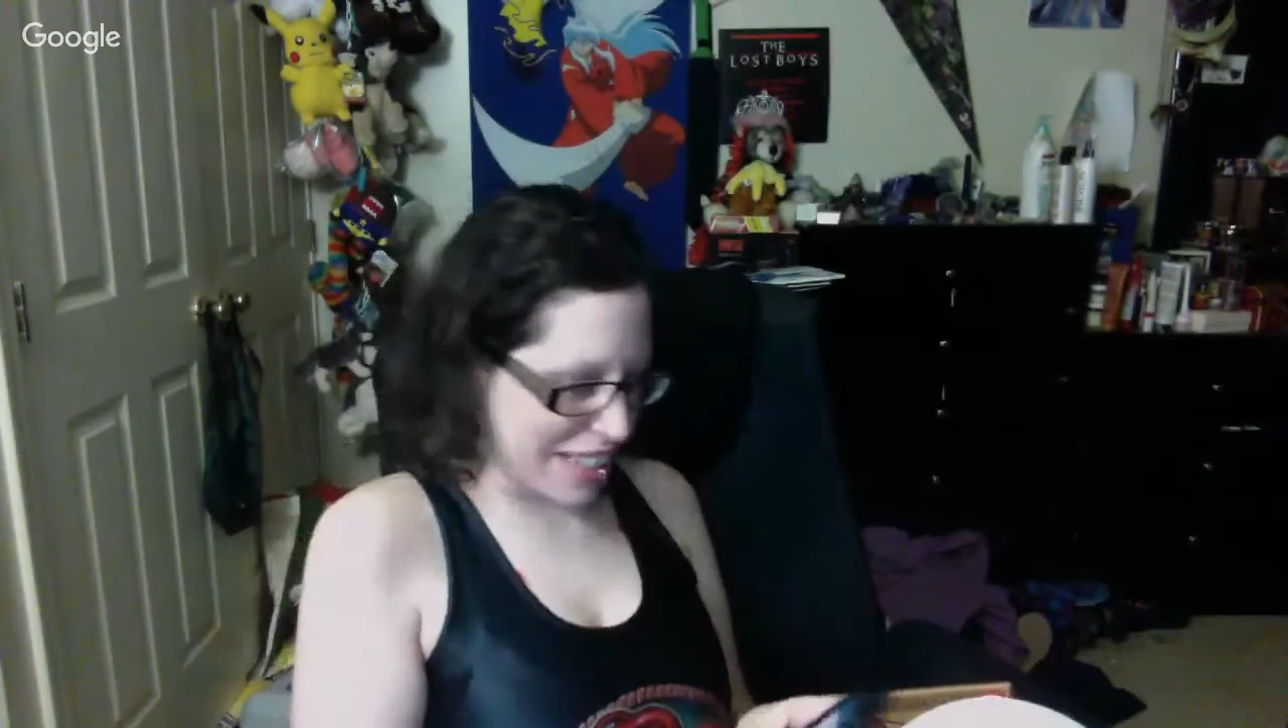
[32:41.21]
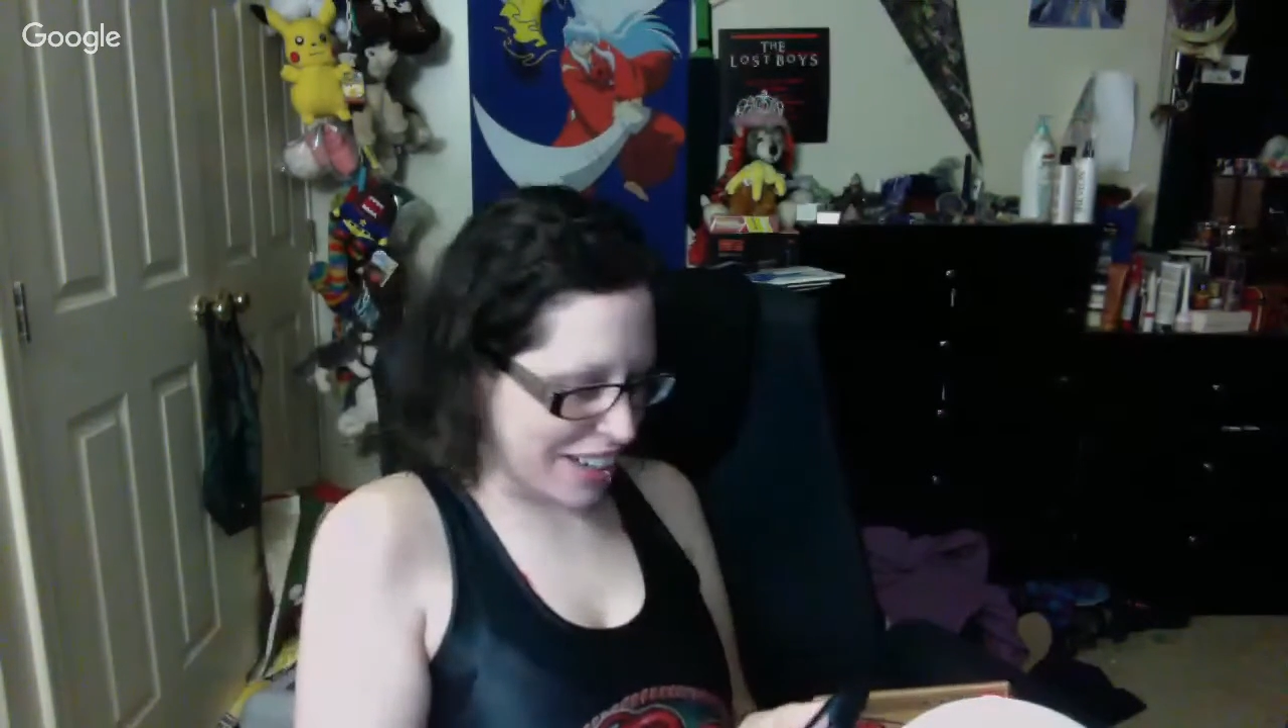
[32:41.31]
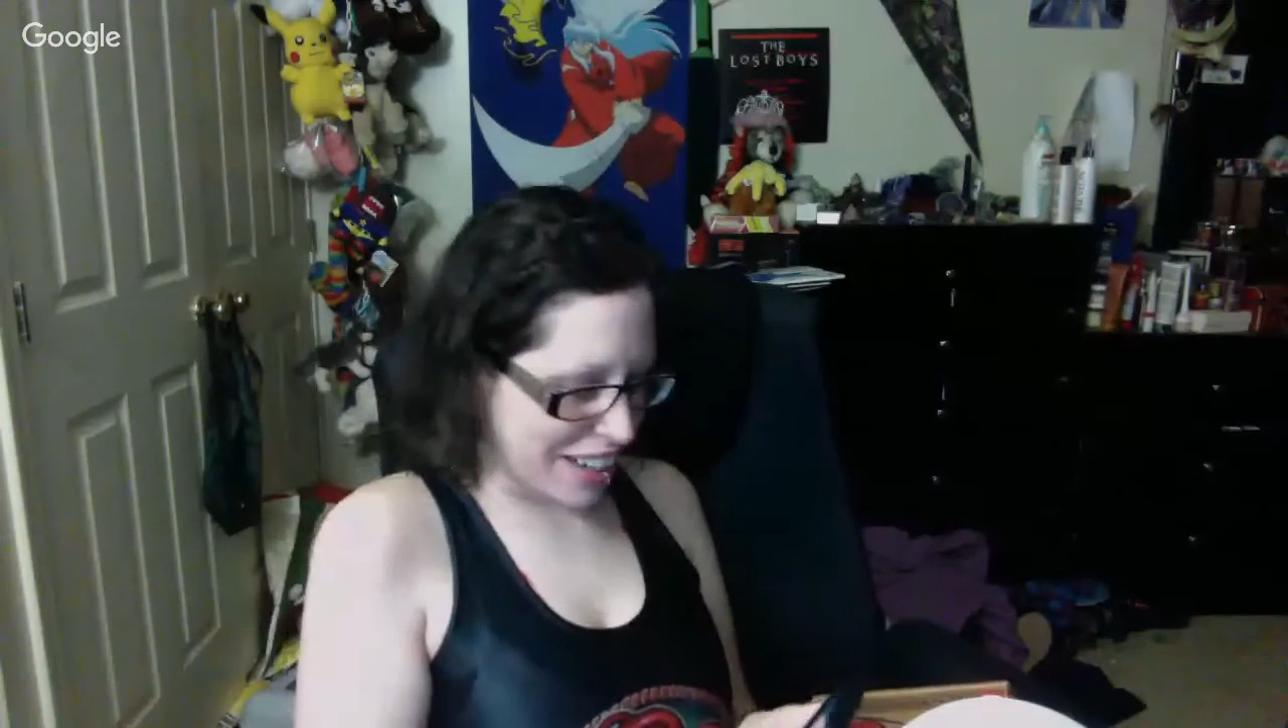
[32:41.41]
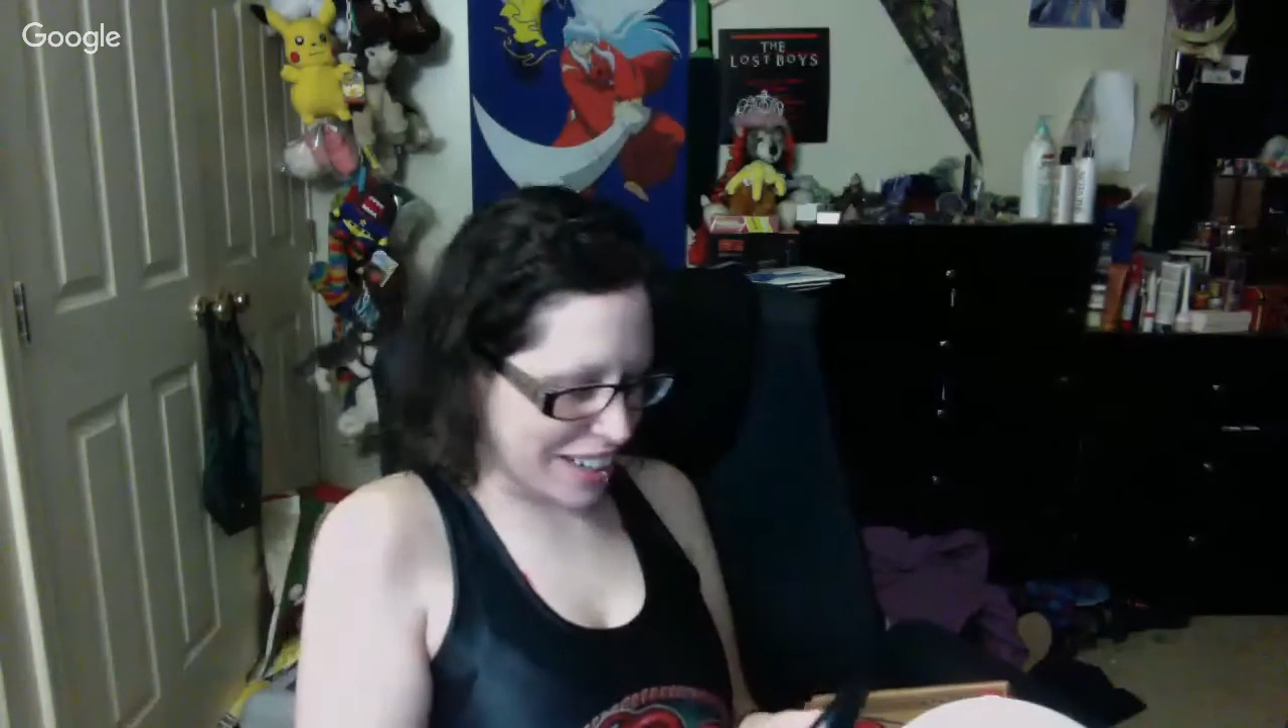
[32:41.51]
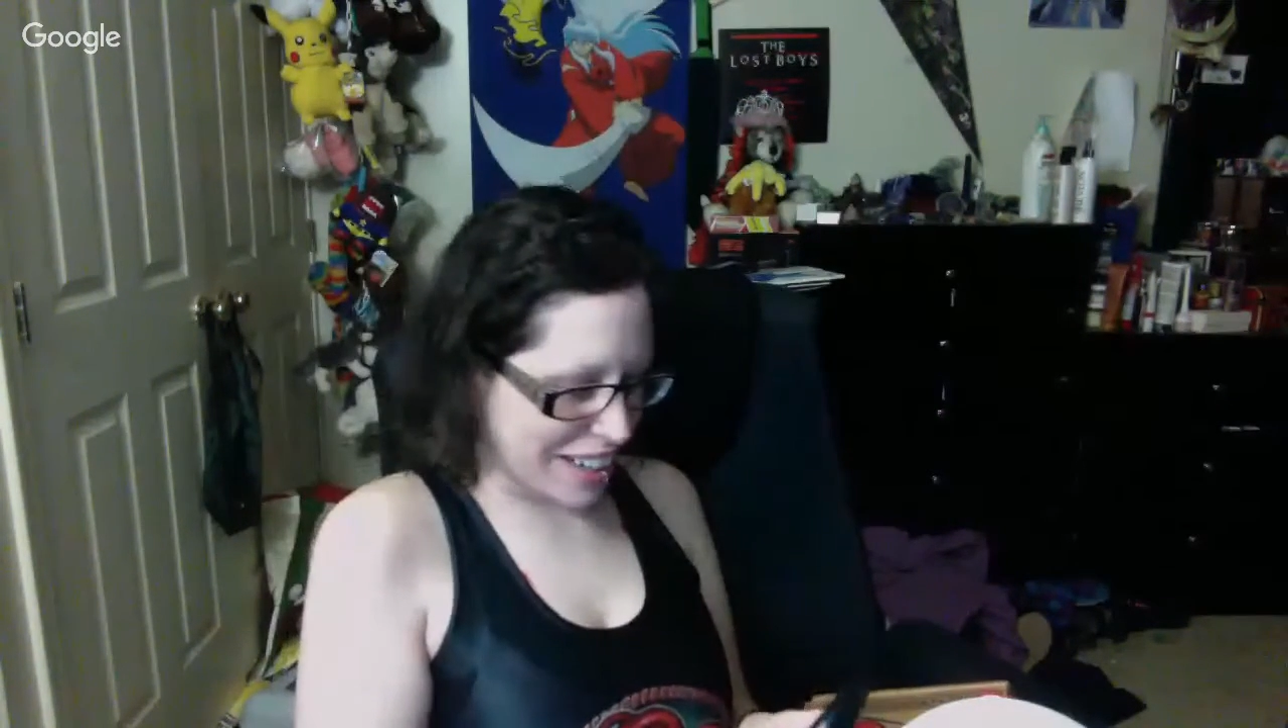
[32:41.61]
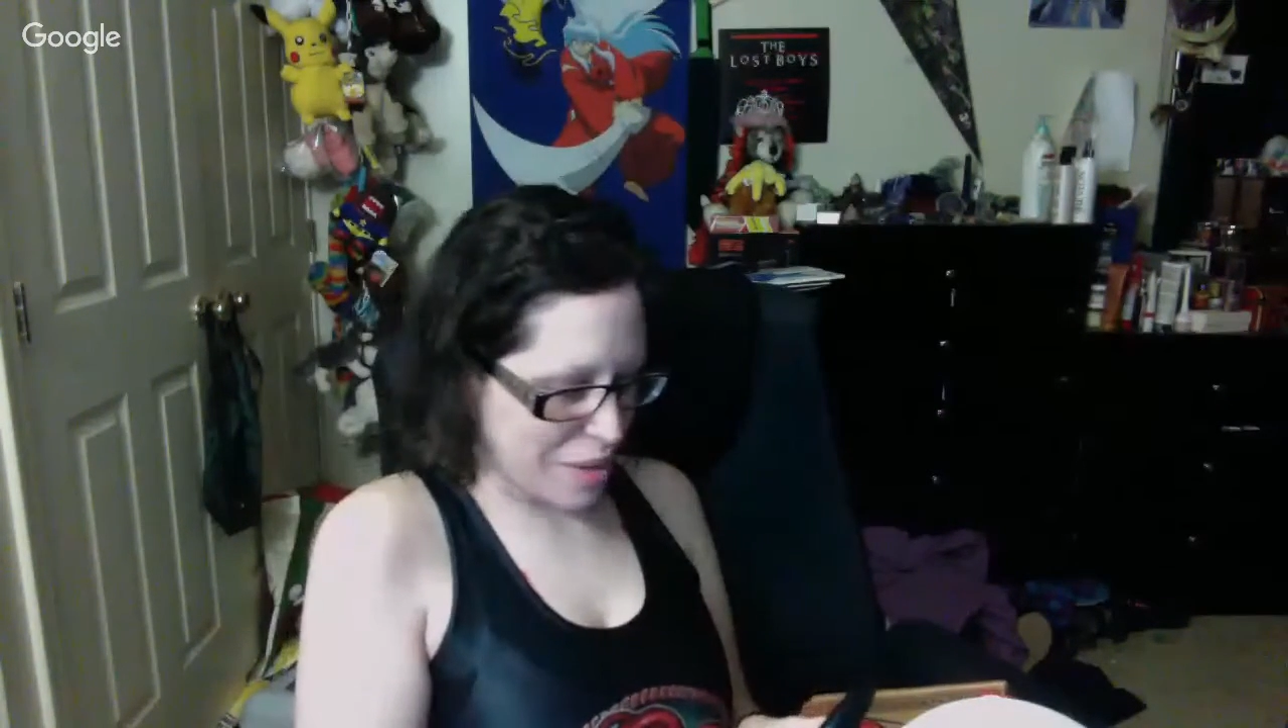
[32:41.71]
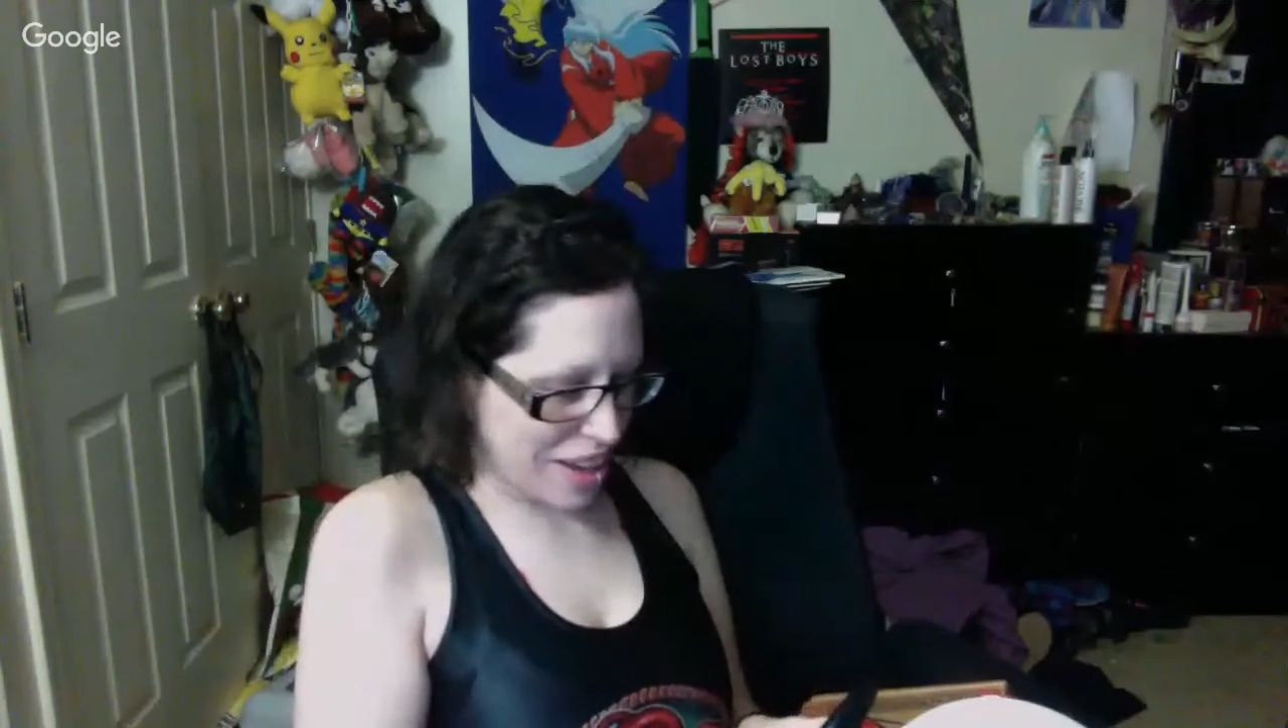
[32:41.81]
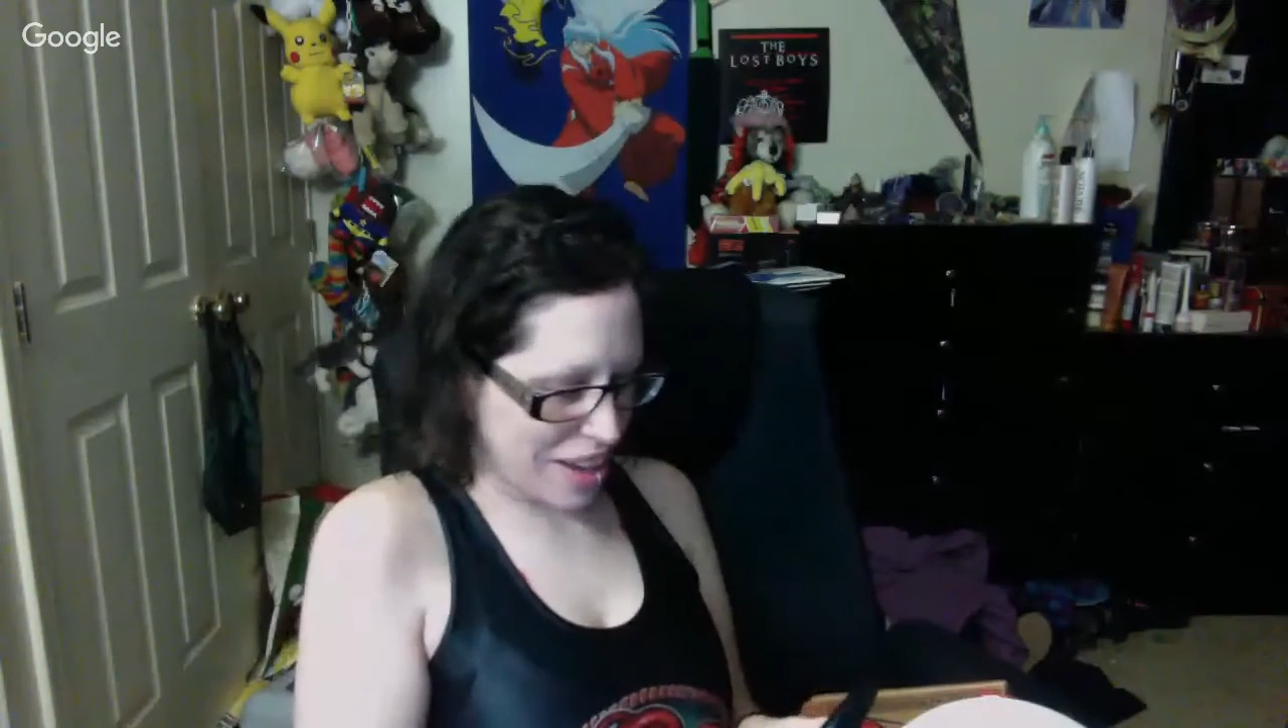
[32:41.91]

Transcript: about